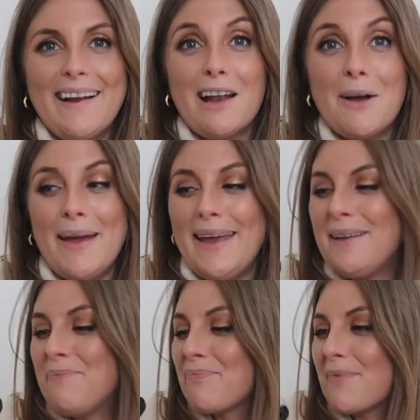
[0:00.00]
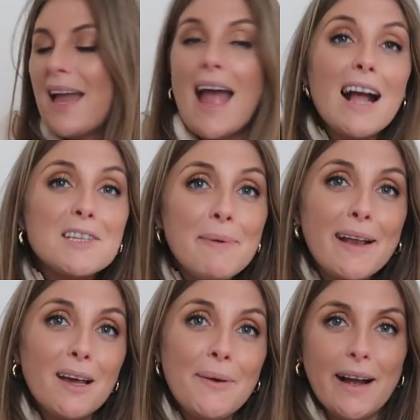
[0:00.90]
Chloe. It had to be
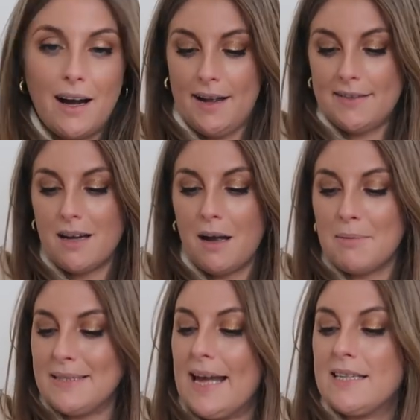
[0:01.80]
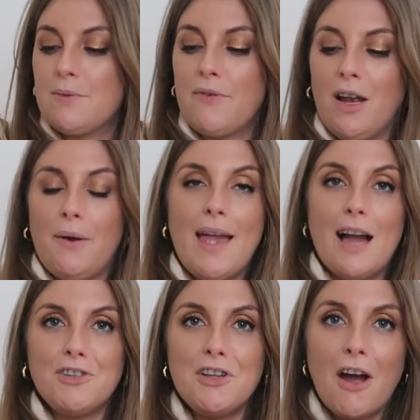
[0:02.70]
Chloe, guys. I'm obsessed with Chloe,
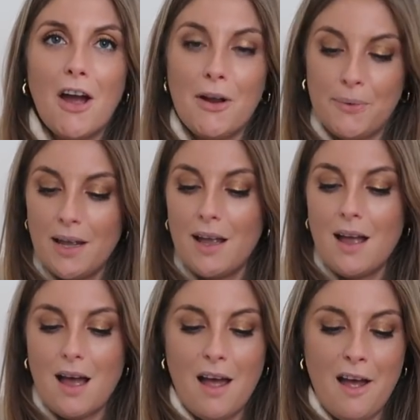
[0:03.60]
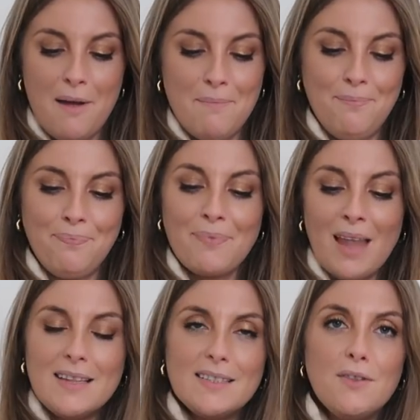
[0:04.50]
as you know. Um,
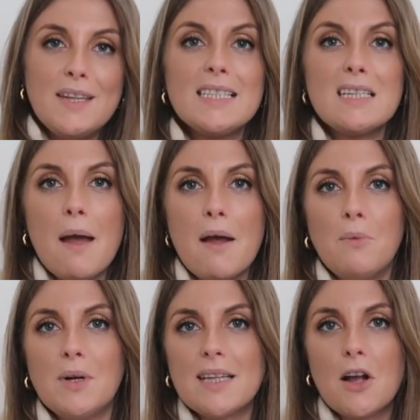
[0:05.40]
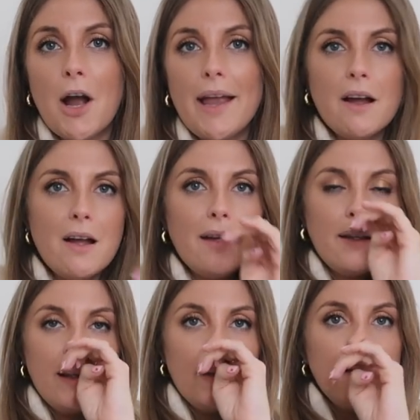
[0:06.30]
so this was quite a
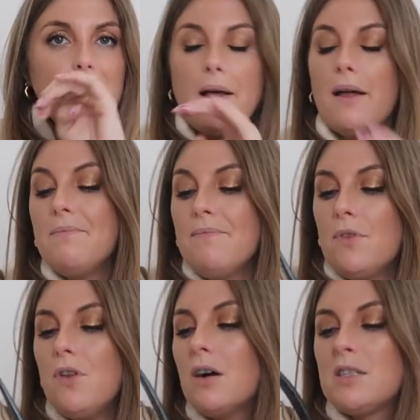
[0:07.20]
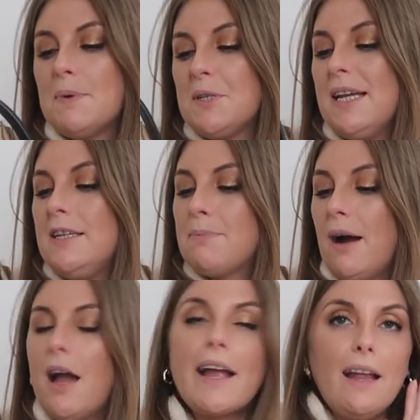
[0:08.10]
not a spontaneous
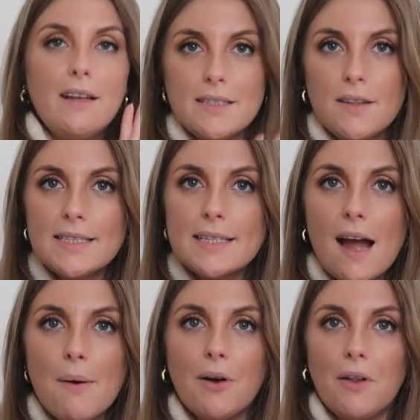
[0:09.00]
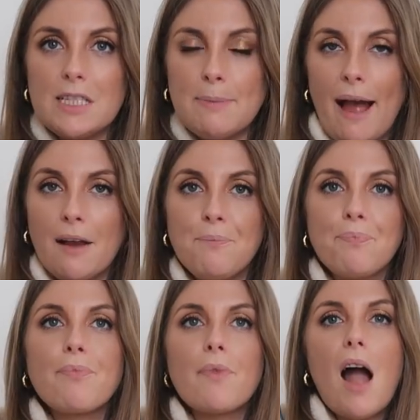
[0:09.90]
buy. Okay, so this is how I got this bag.
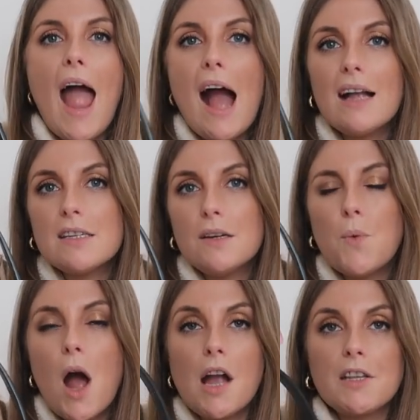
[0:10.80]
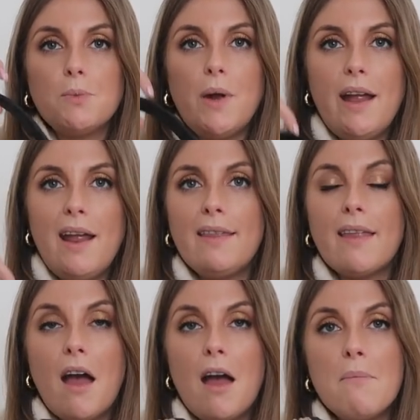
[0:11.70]
I had worked with
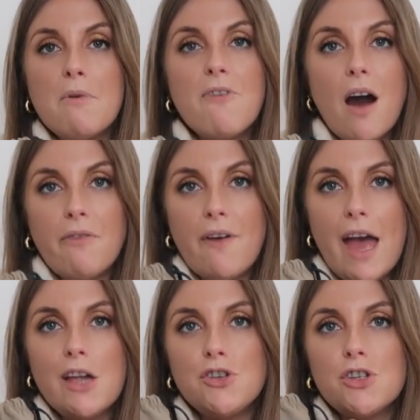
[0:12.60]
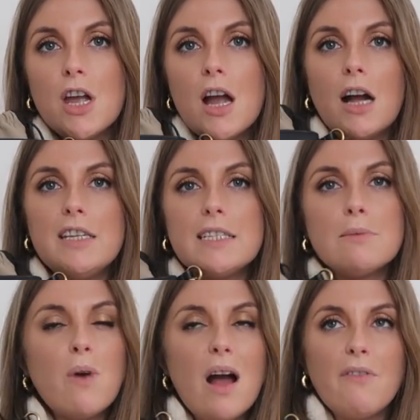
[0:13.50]
um, Farfetch. I did
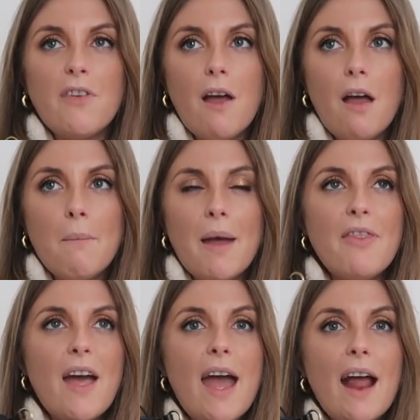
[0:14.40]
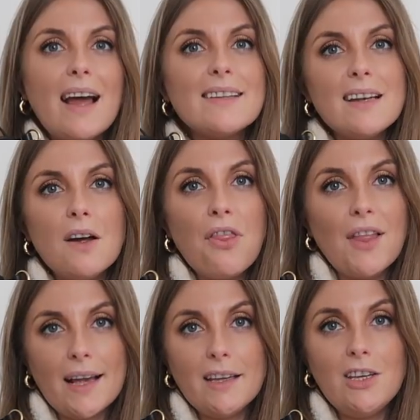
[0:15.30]
some work for them, and then as a little
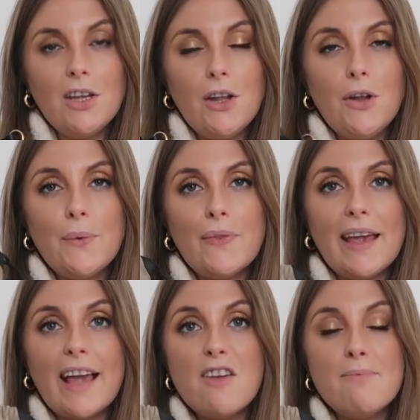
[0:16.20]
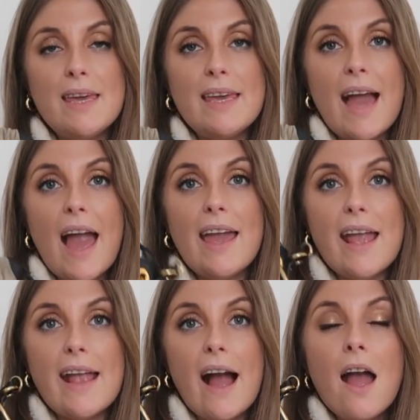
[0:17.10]
thank you, they gave me
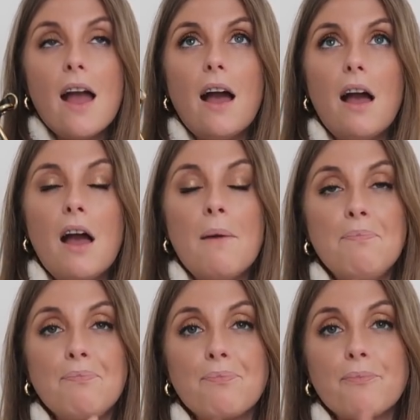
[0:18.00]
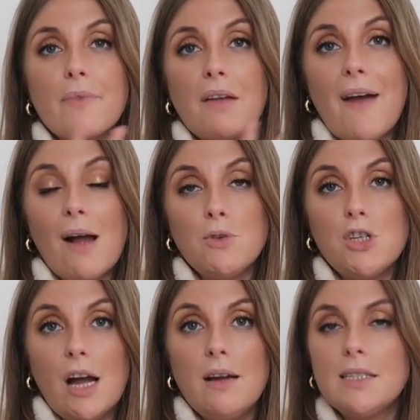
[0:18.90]
a um,
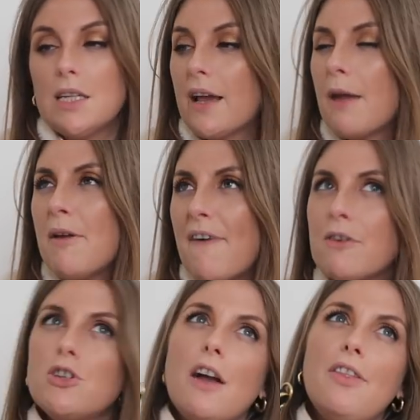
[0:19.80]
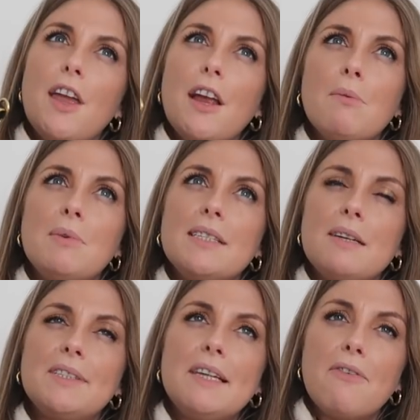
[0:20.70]
voucher. So they gave me a voucher. I think it was it
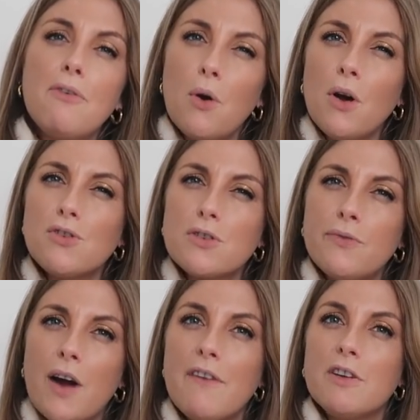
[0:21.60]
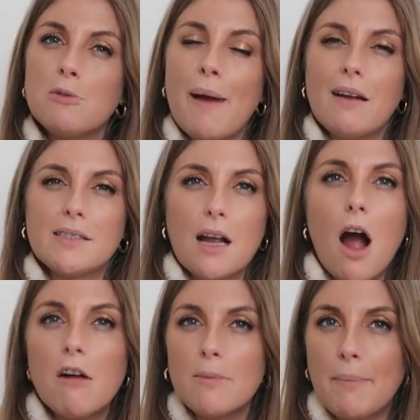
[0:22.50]
was either four hundred or five hundred pounds. I
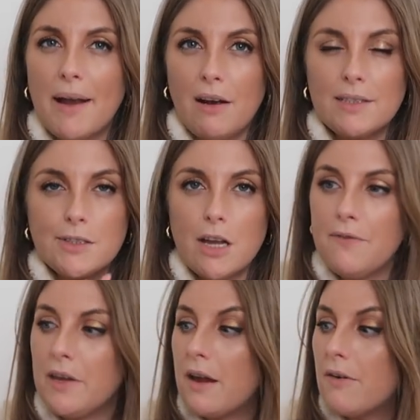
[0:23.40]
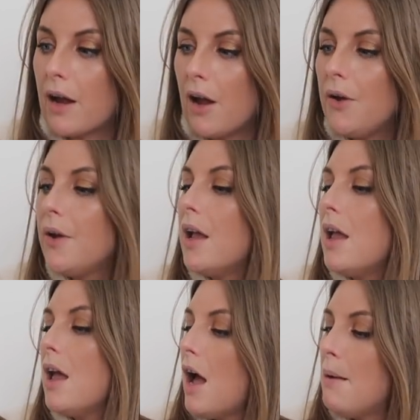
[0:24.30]
can't remember now because it was over a year ago.
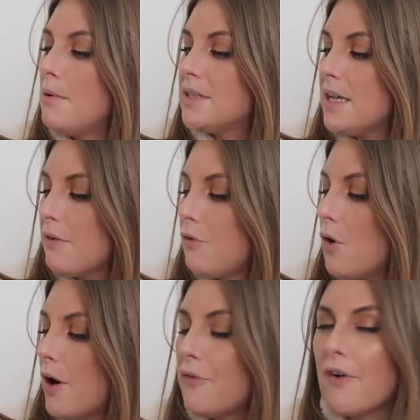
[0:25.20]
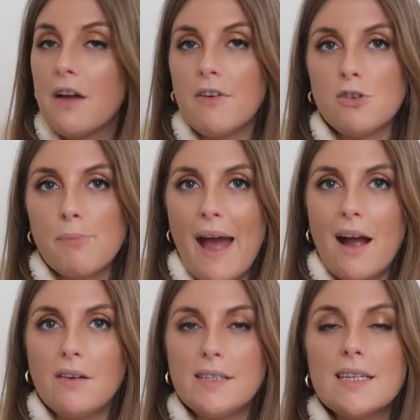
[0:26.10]
Um, it was either four or five hundred
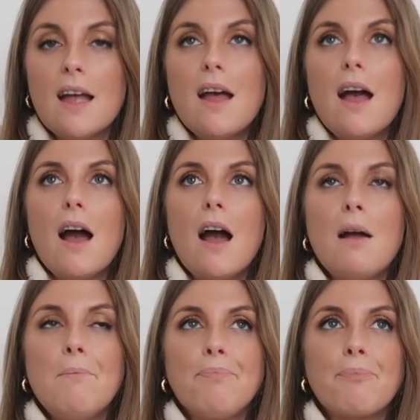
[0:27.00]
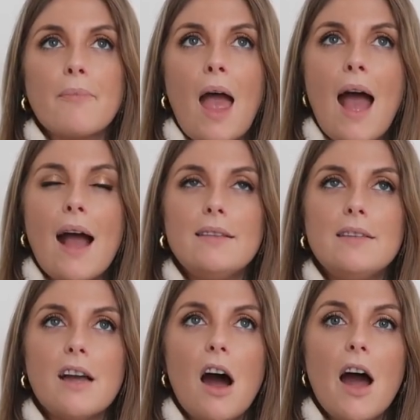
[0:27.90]
pounds. Um,
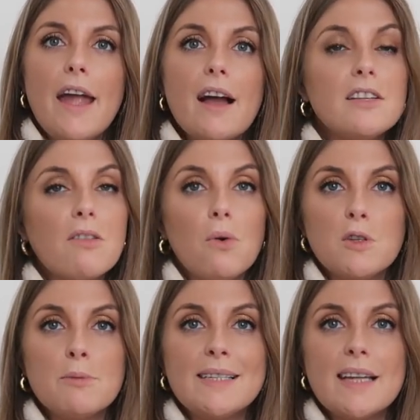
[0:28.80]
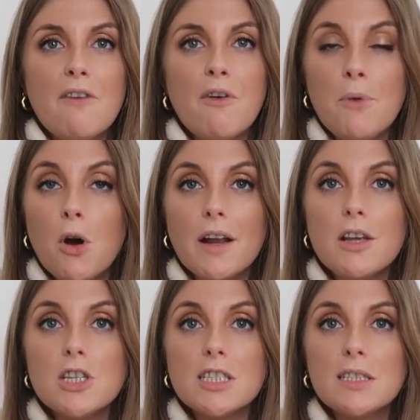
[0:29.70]
and I had thought to myself, I'm not going
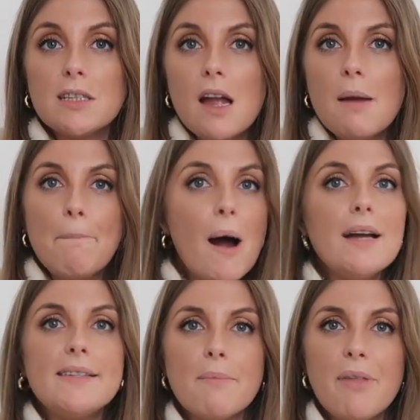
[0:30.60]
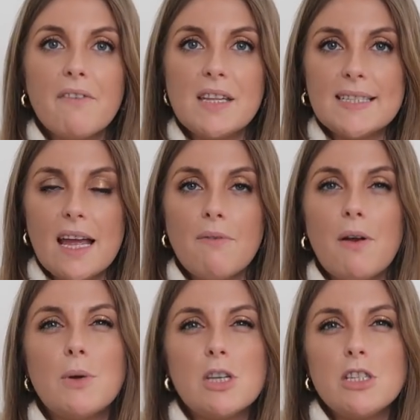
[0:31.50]
to just buy something for the sake of
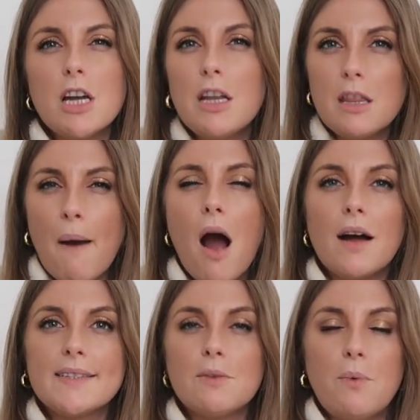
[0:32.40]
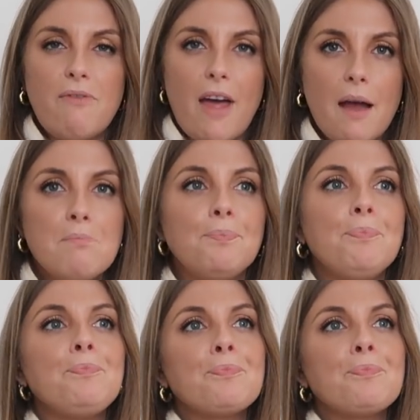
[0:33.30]
it, which I'd done in the past with them.